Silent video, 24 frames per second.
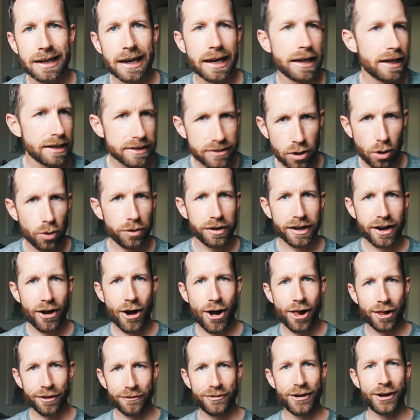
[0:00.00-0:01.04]
and it's holding
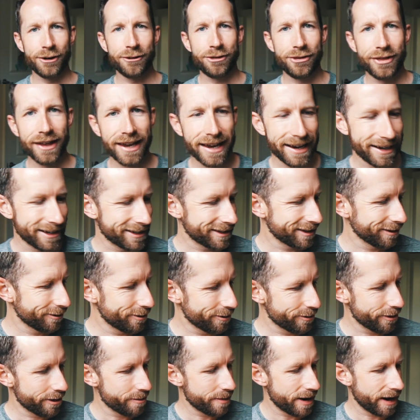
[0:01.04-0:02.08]
all of your things, so
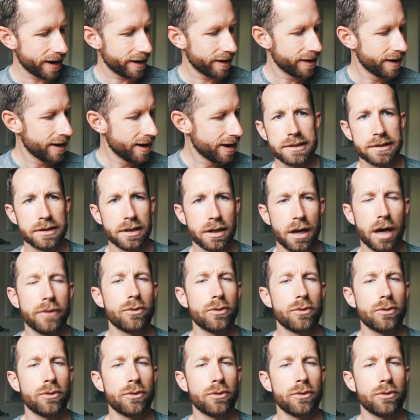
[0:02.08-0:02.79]
don't worry about it.